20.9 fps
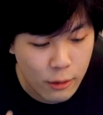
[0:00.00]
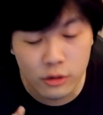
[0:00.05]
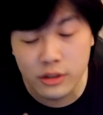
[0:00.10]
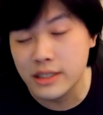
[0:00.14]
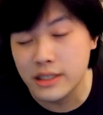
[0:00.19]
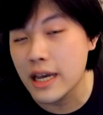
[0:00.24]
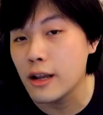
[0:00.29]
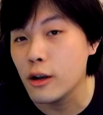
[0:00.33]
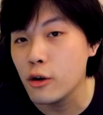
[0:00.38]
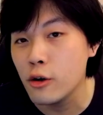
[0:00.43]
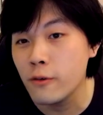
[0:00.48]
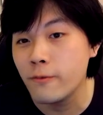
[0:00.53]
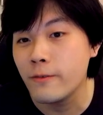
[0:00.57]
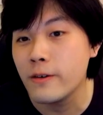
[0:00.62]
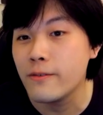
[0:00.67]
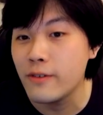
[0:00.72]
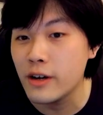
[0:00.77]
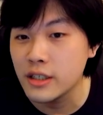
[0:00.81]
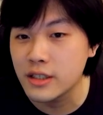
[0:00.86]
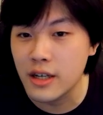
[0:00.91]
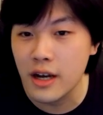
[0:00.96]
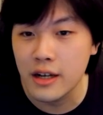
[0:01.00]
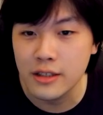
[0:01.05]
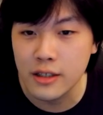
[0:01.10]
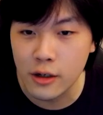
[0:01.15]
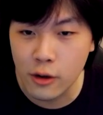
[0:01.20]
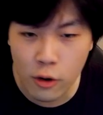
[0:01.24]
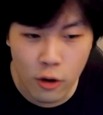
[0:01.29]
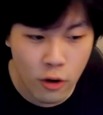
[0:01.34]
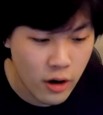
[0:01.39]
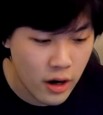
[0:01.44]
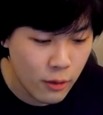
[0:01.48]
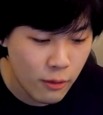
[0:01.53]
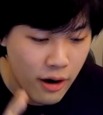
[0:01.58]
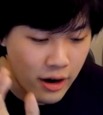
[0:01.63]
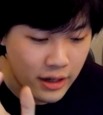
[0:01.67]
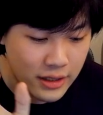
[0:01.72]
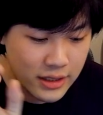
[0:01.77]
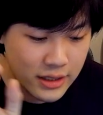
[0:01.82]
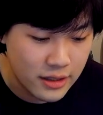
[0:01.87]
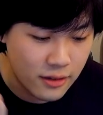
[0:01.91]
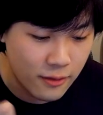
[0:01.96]
say Luffy versus Katakuri, where
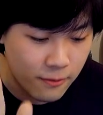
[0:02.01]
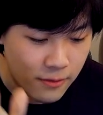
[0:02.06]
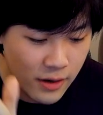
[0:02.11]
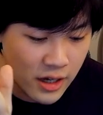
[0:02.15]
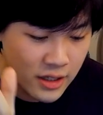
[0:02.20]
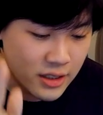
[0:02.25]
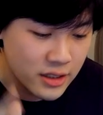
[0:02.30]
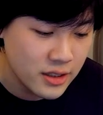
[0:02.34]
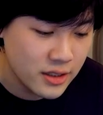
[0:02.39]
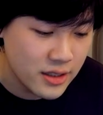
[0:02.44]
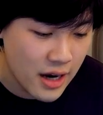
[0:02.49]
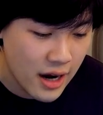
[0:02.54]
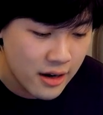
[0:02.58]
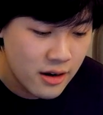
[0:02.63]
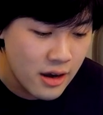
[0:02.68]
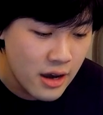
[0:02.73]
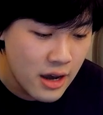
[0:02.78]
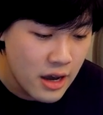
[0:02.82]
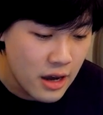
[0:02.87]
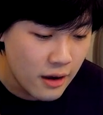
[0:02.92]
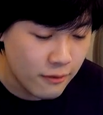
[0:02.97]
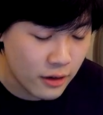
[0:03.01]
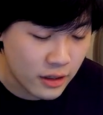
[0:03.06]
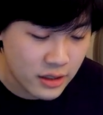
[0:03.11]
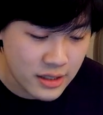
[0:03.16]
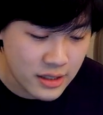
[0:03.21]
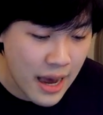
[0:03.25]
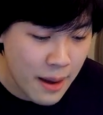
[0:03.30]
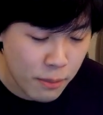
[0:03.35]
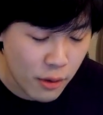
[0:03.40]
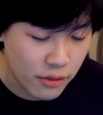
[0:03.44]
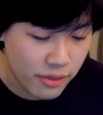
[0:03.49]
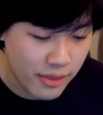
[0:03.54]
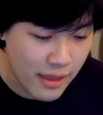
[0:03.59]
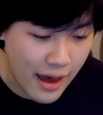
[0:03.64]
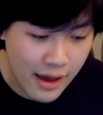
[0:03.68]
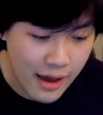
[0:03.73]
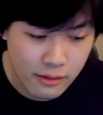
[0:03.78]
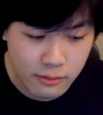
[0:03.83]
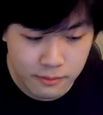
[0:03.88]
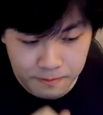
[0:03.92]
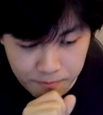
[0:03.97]
it says the versus sign. If you tap on that,